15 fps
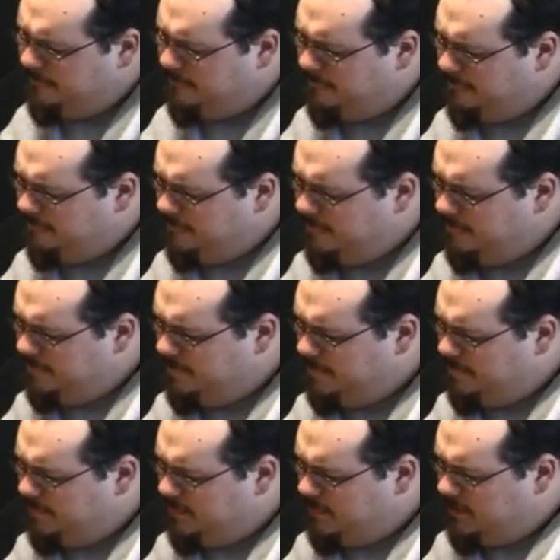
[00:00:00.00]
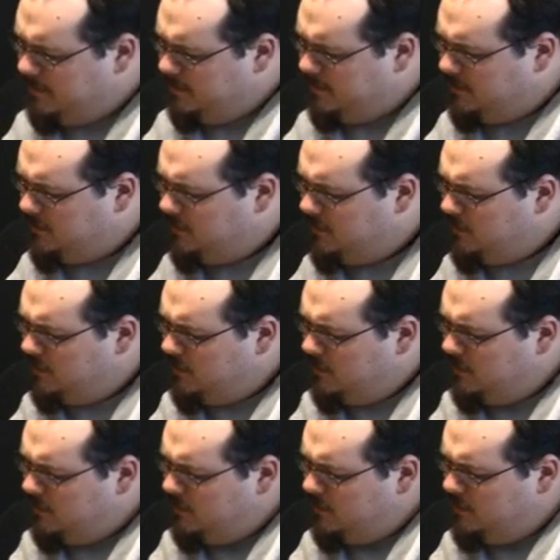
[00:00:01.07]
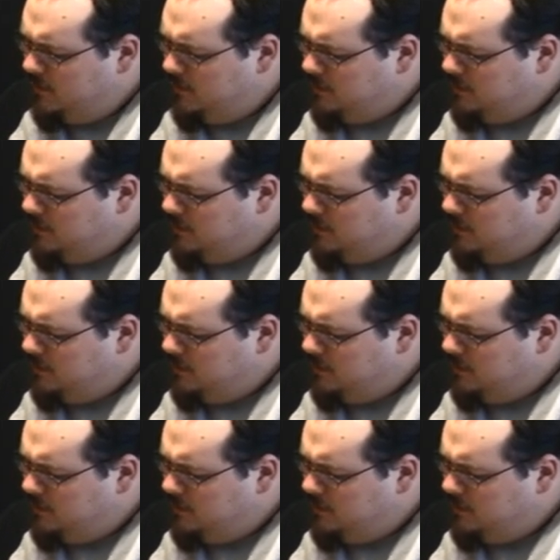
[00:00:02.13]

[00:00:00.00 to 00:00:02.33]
No one is speaking in this clip.